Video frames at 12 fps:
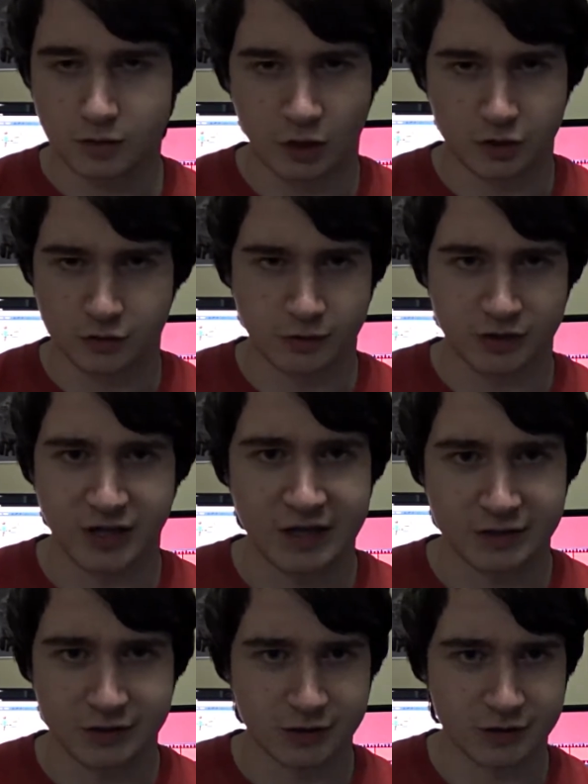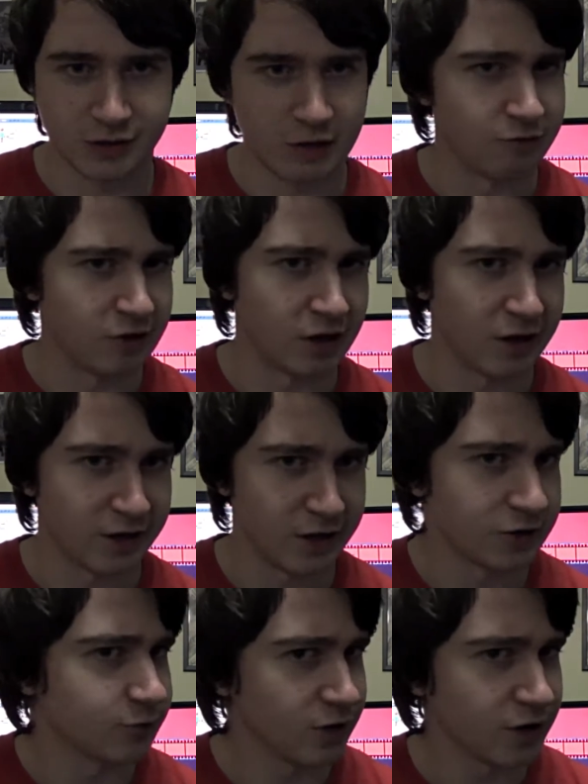just want to say this because I really like it. And
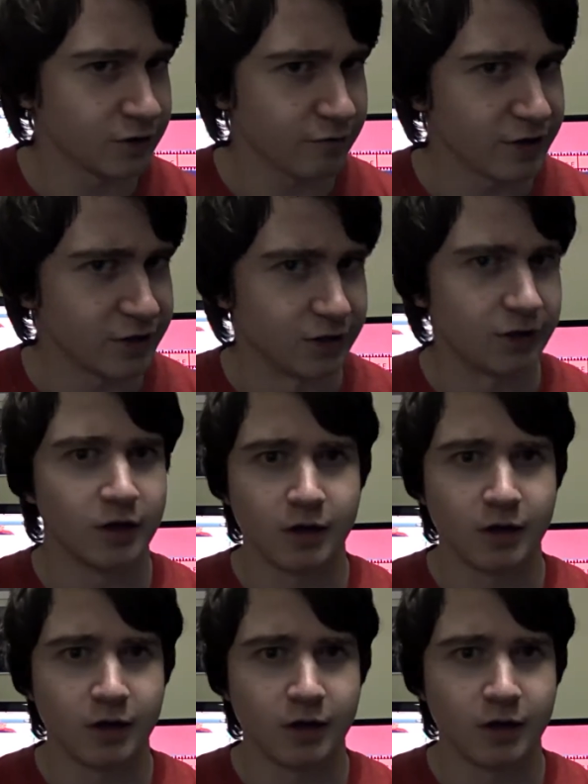it's really underrated.